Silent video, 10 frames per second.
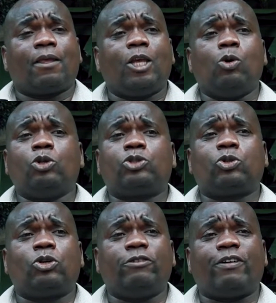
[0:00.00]
He was
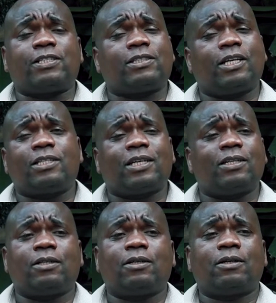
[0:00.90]
so
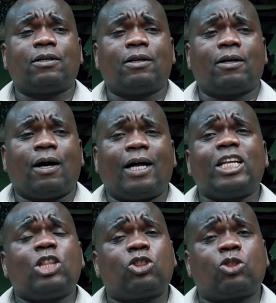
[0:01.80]
devastated.
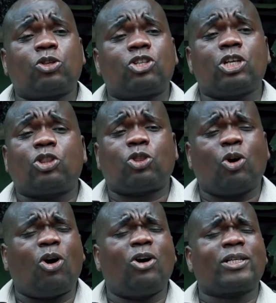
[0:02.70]
And she
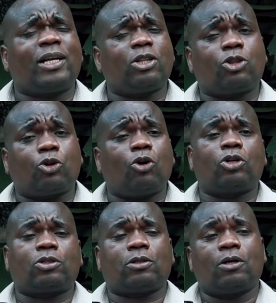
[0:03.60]
thought and
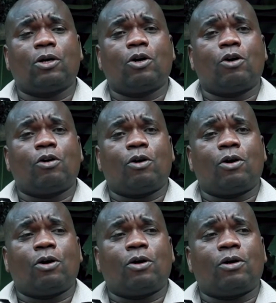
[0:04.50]
thought
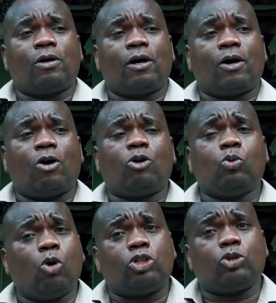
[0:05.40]
on
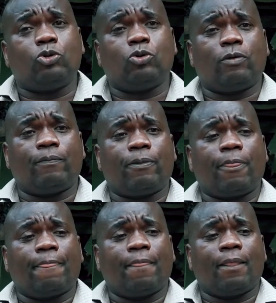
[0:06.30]
what to do.
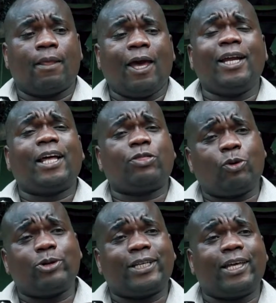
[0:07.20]
And a
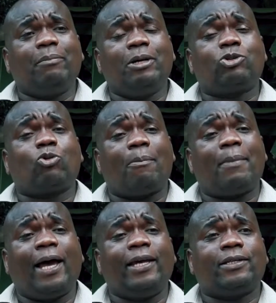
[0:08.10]
thought came into her
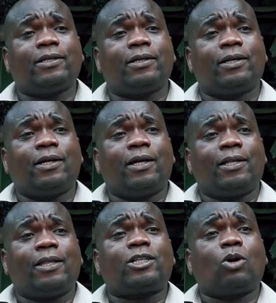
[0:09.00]
mind
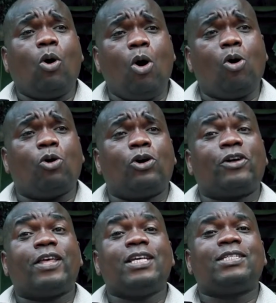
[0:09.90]
that, oh,
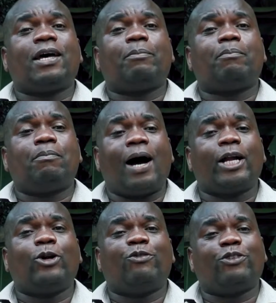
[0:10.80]
there is a
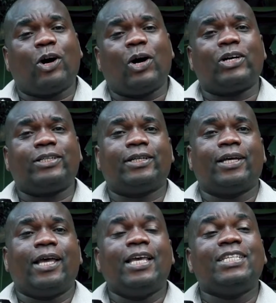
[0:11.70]
man of God.
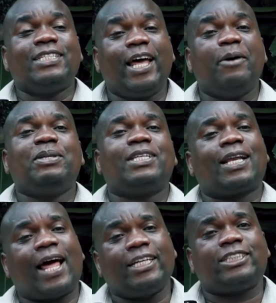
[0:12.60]
His name is
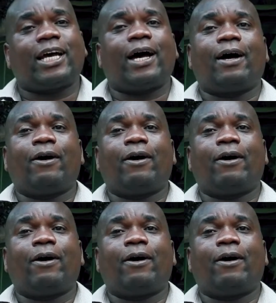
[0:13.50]
Elisha.